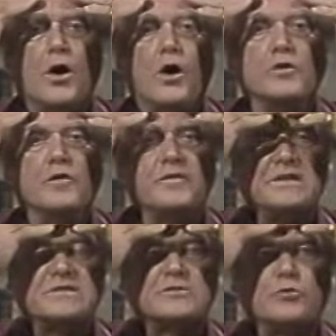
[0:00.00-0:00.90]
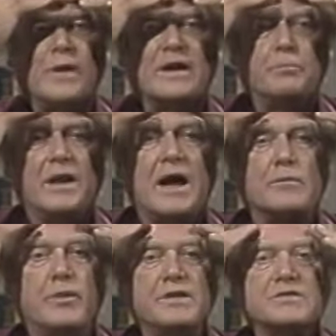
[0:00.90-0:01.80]
on your face as though you had a
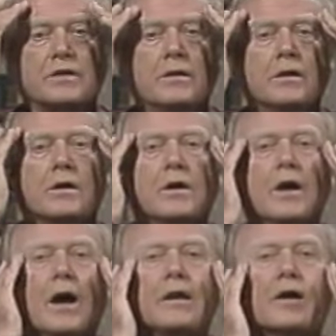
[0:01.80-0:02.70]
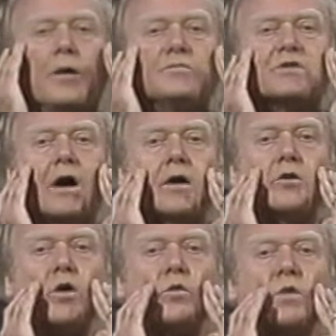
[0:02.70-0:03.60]
black pencil, and it comes out
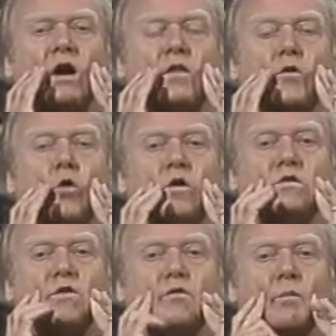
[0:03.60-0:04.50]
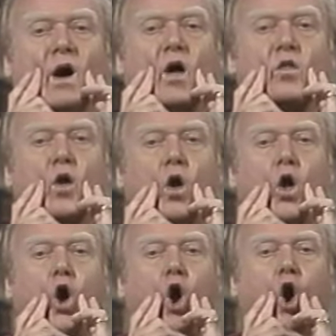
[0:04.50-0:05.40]
right at the corners of your mouth
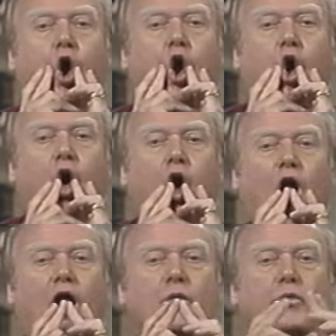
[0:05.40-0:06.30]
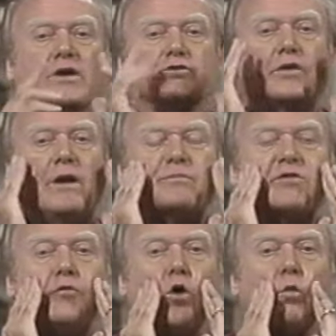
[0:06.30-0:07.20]
and brings your lips
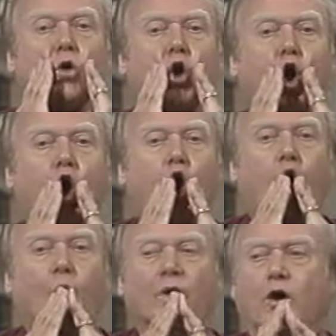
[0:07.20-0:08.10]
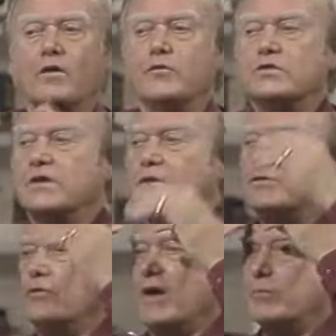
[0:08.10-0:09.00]
forward. Will all of you singers
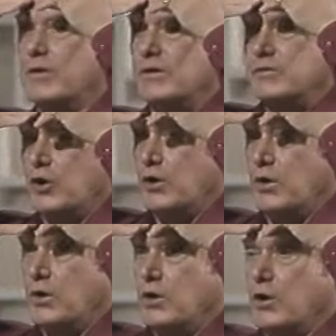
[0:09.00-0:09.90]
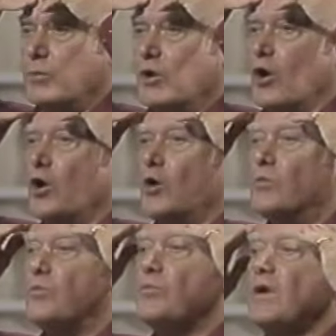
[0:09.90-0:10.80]
do that, please? Here we go.
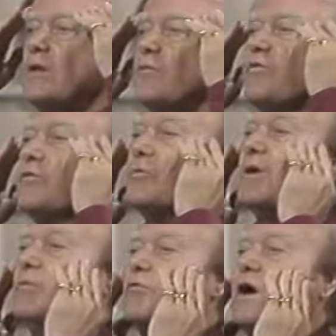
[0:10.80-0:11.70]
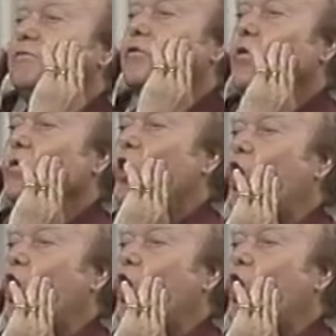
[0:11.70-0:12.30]
Bring the ring right forward.